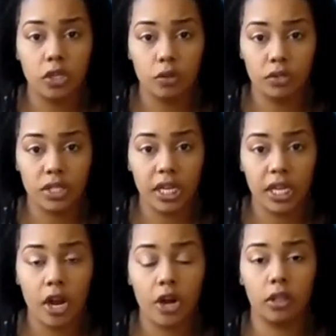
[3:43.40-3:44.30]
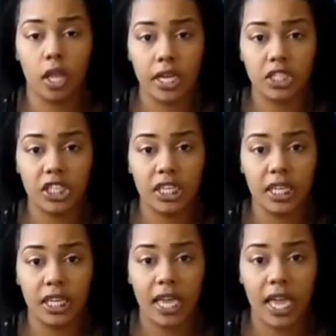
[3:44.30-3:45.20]
using her
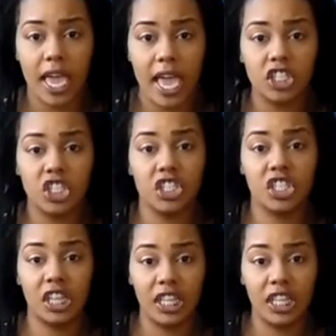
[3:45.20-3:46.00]
logic, and she's